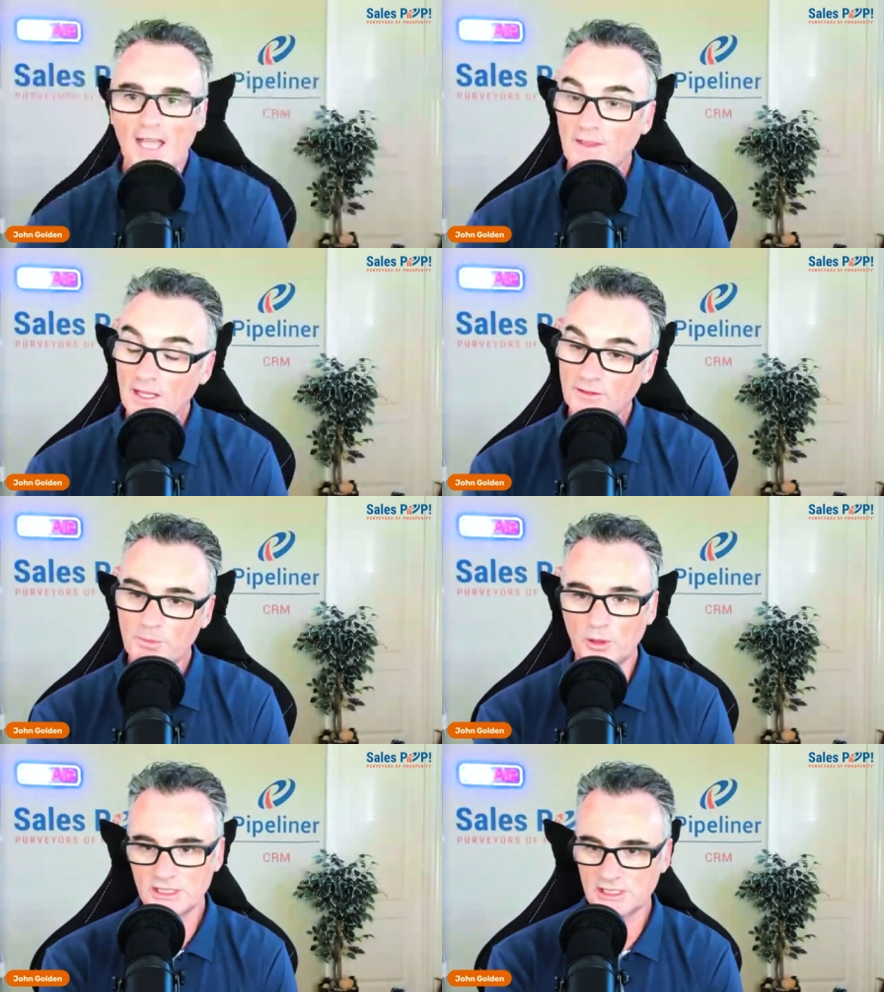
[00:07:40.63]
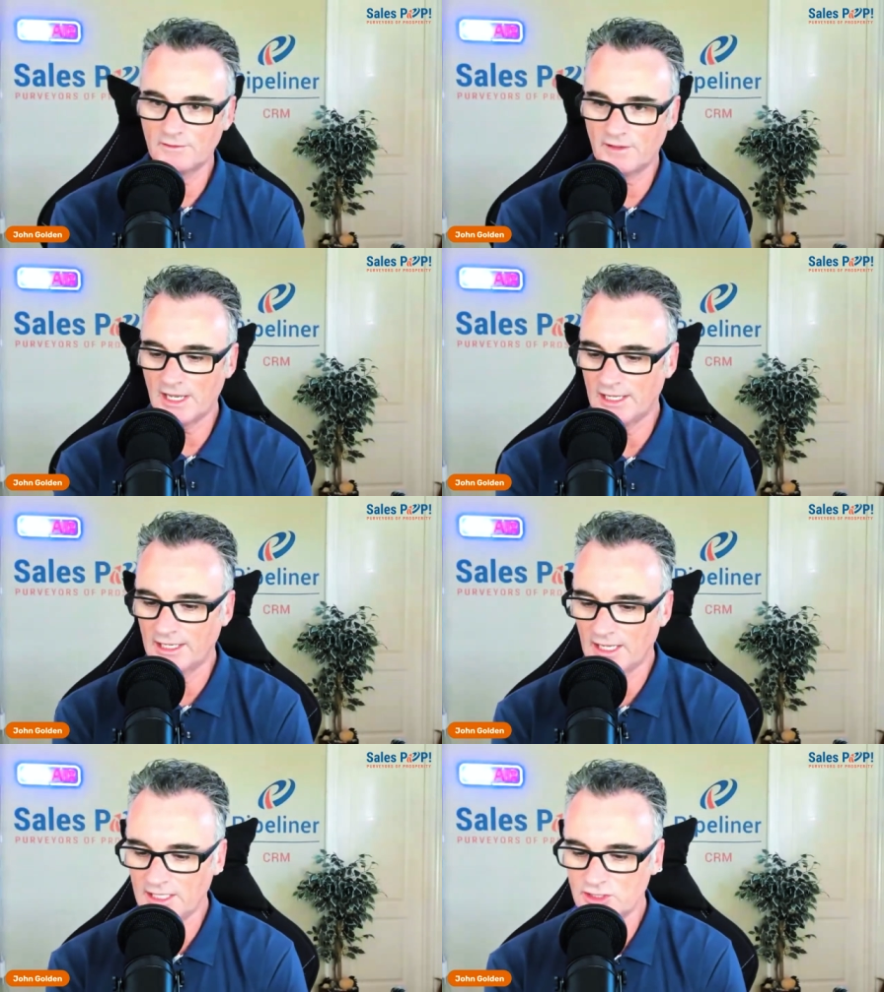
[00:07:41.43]
and then the point of,
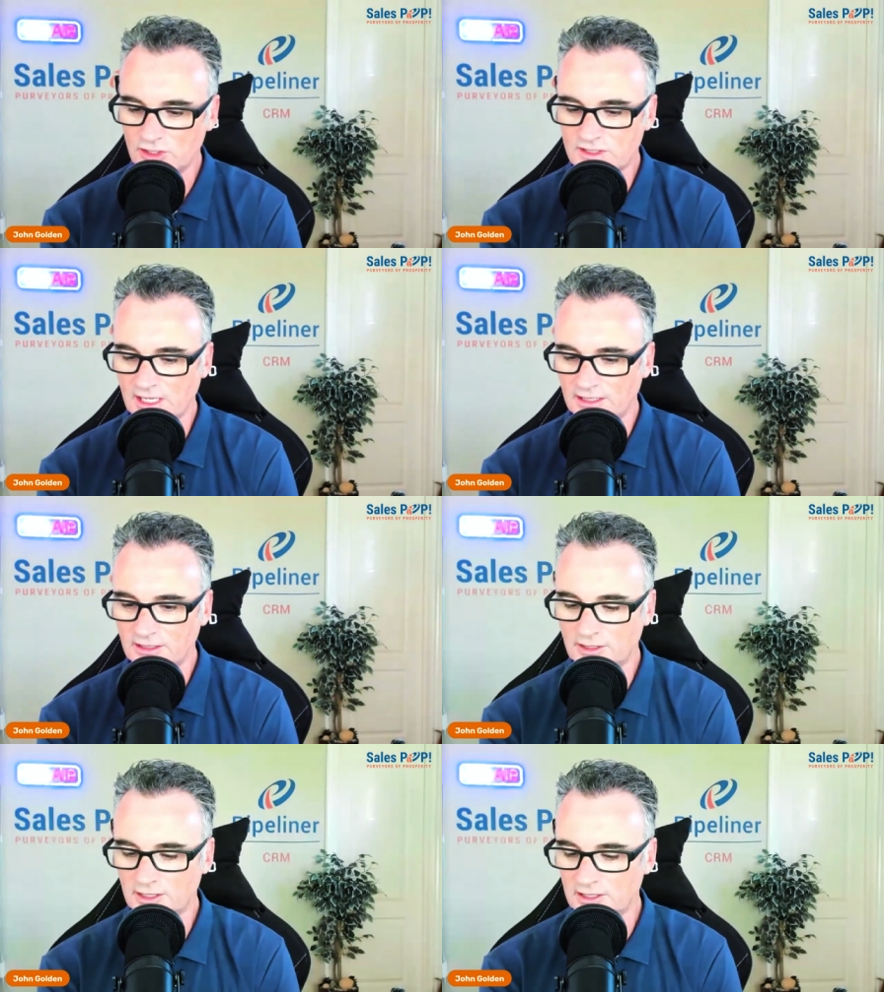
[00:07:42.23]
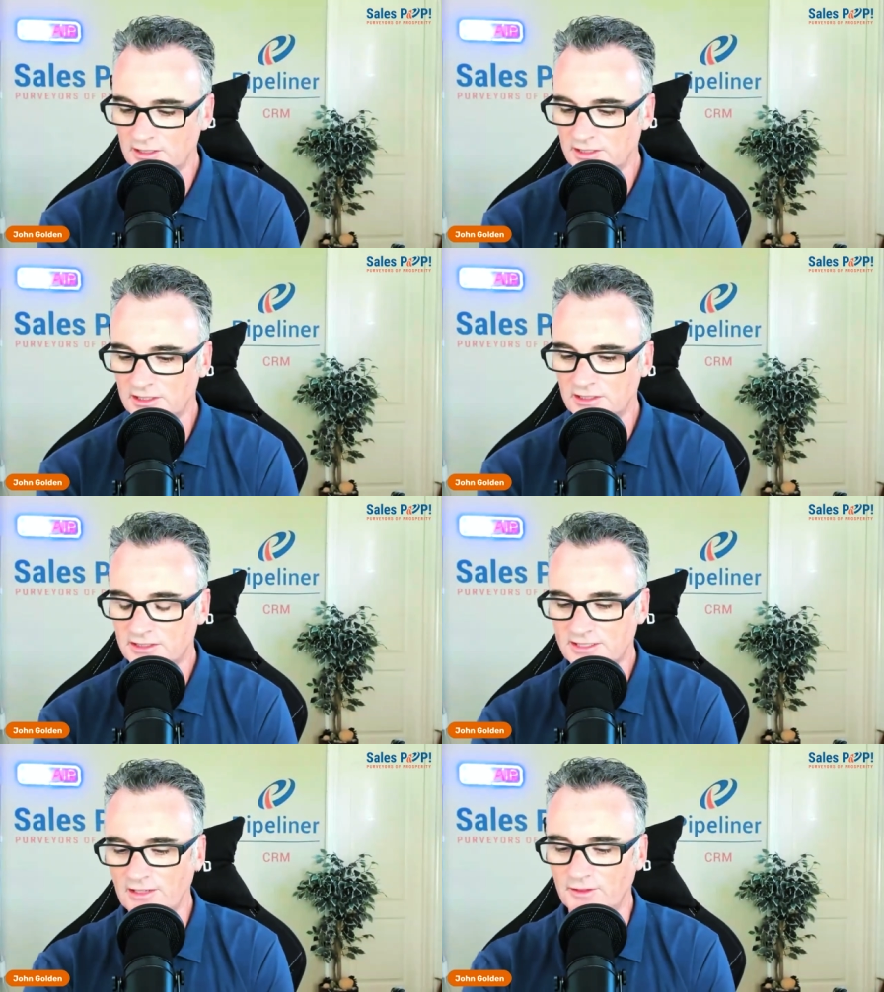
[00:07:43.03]
uh, as you said, the the
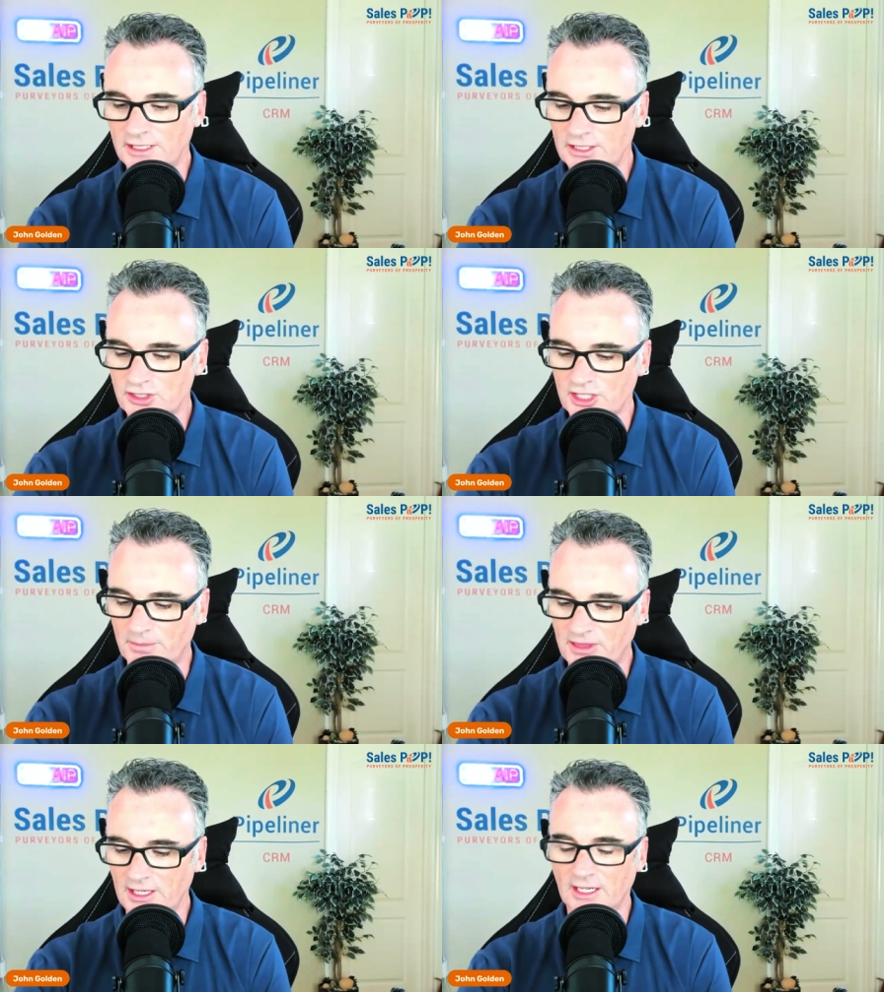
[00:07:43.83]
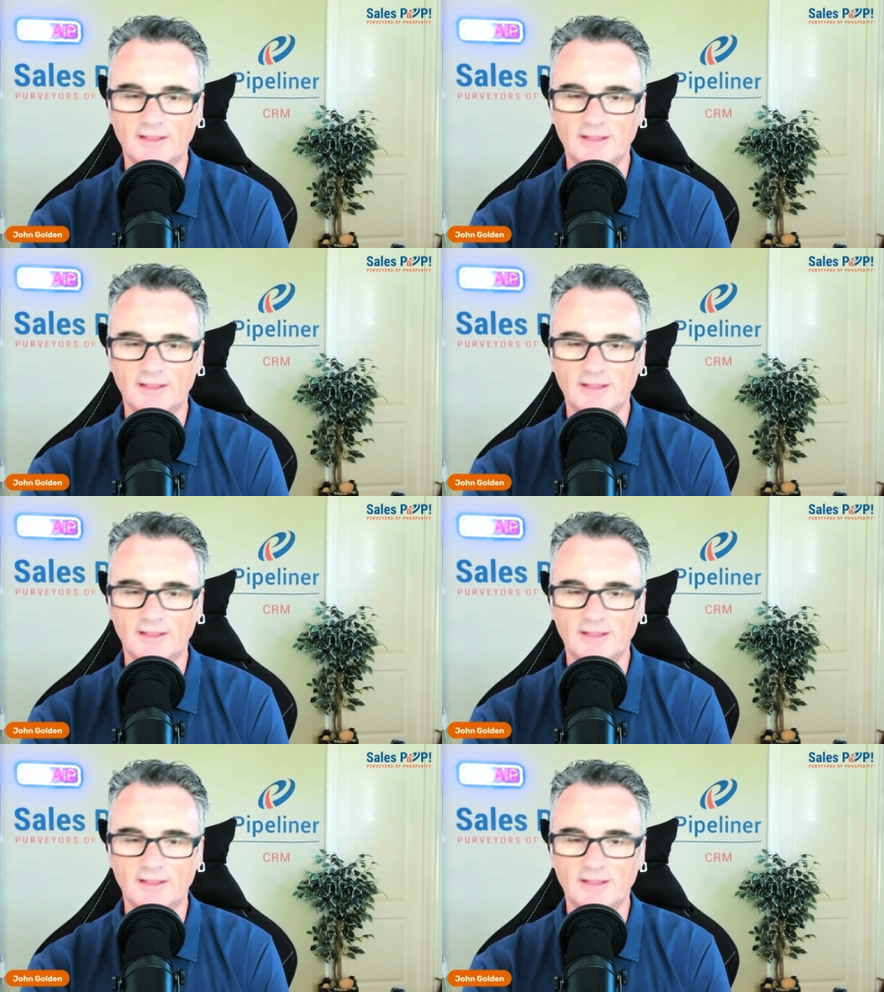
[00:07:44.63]
self leadership thing.